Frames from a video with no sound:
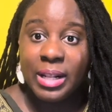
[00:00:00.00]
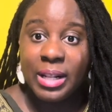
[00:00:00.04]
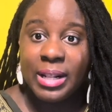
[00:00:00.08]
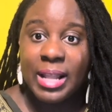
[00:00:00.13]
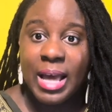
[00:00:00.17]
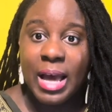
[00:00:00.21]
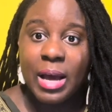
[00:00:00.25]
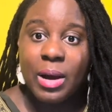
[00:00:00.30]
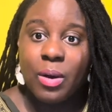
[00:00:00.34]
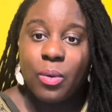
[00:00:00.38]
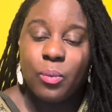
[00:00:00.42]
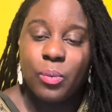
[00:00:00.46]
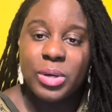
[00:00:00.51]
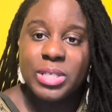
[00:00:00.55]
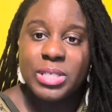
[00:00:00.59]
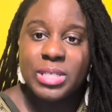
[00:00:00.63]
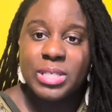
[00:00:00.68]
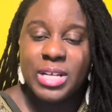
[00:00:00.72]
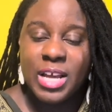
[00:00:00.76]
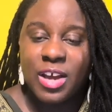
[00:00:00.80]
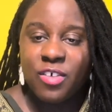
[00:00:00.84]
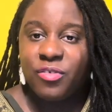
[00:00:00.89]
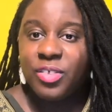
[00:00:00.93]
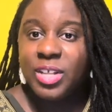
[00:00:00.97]
that was
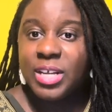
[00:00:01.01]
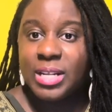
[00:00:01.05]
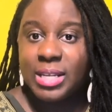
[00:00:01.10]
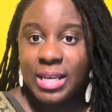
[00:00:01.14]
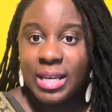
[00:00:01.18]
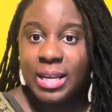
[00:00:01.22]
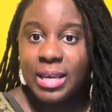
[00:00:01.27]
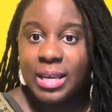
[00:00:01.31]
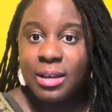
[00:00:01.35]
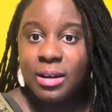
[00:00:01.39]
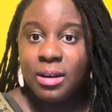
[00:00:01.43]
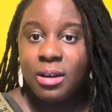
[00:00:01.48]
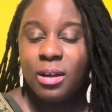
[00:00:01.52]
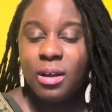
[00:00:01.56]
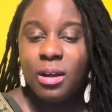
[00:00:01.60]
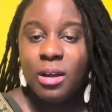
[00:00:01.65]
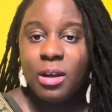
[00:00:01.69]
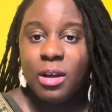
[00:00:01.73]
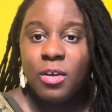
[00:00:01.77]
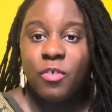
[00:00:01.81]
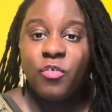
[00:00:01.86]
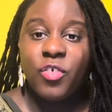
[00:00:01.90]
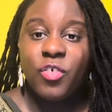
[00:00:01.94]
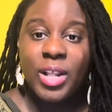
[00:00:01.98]
definitely needed
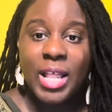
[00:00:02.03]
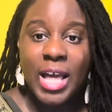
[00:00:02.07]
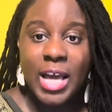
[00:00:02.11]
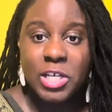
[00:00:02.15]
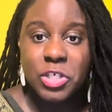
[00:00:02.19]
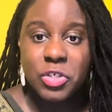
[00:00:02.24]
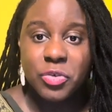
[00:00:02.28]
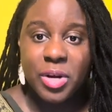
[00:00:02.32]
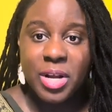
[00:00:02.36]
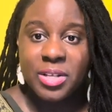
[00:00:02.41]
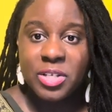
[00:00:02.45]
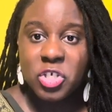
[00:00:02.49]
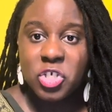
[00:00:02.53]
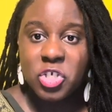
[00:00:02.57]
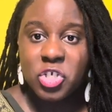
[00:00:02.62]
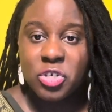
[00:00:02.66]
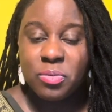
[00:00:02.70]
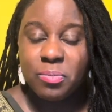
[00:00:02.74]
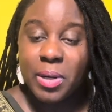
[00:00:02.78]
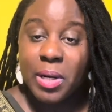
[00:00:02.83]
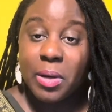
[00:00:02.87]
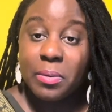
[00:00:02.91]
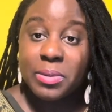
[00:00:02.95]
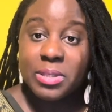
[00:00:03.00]
for that transition,
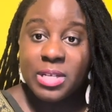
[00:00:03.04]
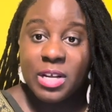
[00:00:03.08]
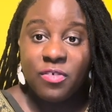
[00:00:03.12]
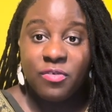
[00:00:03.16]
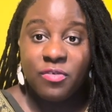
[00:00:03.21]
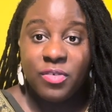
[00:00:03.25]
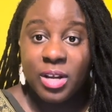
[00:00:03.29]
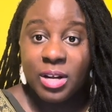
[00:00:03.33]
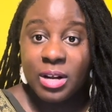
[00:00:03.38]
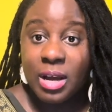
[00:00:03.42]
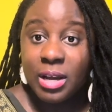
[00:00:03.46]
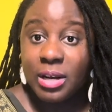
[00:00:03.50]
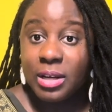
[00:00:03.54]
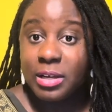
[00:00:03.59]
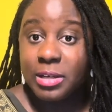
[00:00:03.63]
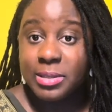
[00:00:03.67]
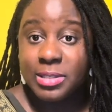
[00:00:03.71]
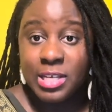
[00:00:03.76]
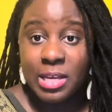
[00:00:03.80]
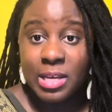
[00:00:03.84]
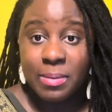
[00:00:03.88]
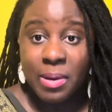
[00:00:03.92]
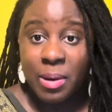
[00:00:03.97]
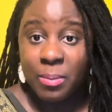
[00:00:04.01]
but it was definitely not
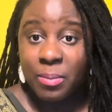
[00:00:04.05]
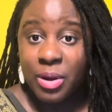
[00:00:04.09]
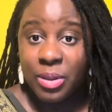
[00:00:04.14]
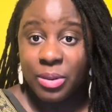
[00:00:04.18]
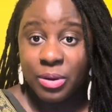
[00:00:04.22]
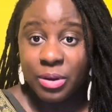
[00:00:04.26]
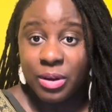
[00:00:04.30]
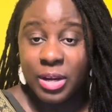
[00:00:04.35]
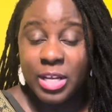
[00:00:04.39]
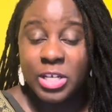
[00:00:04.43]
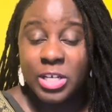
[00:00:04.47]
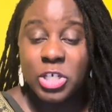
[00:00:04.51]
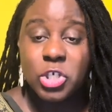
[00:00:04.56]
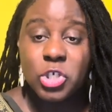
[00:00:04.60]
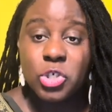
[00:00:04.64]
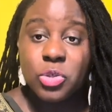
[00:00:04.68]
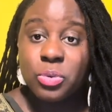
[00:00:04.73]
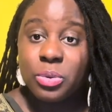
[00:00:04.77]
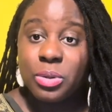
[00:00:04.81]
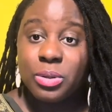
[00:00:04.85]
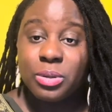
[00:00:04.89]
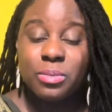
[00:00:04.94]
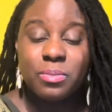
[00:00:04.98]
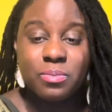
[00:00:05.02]
easy on my mother, and she
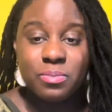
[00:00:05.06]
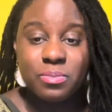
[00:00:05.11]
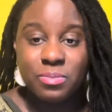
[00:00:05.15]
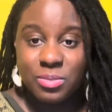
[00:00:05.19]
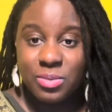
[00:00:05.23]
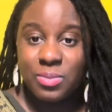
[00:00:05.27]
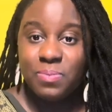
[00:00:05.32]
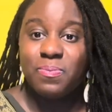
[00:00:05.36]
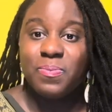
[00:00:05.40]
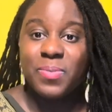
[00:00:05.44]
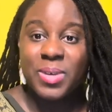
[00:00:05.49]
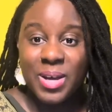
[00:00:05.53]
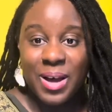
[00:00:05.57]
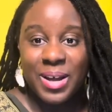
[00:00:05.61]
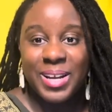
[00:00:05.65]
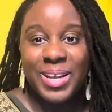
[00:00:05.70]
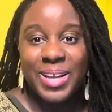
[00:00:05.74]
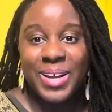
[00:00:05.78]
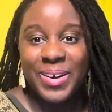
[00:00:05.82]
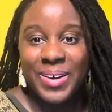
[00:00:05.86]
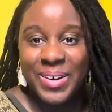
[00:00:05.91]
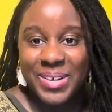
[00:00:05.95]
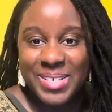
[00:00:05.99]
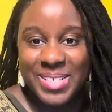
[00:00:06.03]
will be on
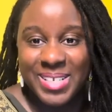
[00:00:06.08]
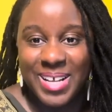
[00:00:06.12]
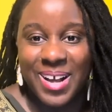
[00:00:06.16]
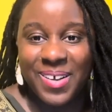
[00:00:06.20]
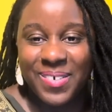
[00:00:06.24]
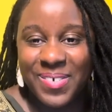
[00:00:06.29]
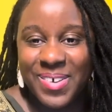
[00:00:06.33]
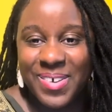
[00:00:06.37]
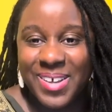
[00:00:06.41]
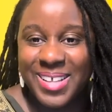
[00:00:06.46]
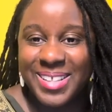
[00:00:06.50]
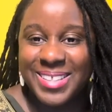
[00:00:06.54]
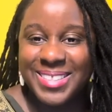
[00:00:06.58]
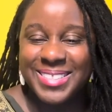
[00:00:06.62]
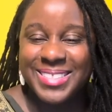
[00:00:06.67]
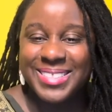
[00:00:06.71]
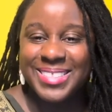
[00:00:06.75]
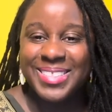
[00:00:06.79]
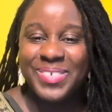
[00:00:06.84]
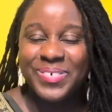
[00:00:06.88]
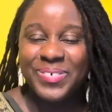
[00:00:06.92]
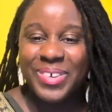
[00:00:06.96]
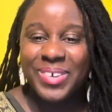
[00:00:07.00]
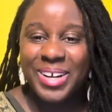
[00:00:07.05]
here herself.
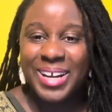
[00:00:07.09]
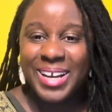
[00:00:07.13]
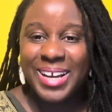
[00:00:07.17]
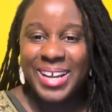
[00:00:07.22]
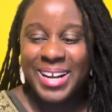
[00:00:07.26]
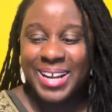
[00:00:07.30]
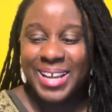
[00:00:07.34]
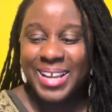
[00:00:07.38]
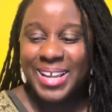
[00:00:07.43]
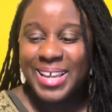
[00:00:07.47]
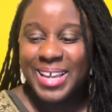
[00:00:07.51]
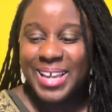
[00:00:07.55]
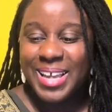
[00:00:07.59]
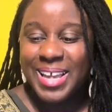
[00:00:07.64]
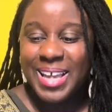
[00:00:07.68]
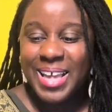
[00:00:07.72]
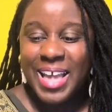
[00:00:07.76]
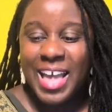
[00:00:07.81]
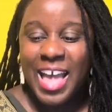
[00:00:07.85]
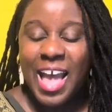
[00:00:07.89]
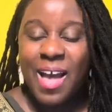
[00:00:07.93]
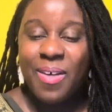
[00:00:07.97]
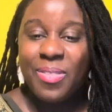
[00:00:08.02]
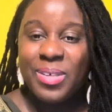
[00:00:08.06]
We're gonna
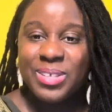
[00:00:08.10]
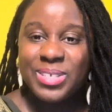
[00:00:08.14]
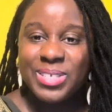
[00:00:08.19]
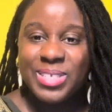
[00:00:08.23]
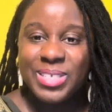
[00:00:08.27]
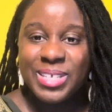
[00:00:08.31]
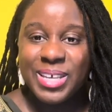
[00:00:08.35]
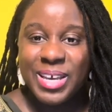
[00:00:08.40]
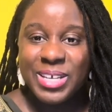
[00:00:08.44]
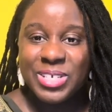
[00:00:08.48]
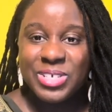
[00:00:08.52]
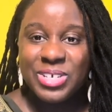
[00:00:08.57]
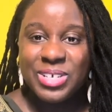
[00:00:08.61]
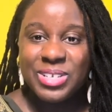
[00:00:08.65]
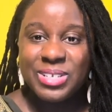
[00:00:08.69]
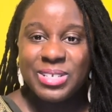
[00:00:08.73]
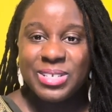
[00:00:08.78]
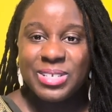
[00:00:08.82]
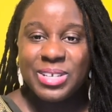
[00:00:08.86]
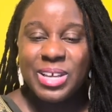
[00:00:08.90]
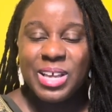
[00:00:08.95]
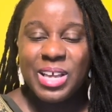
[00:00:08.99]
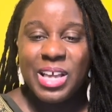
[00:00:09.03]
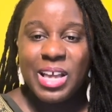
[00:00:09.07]
have those discussions.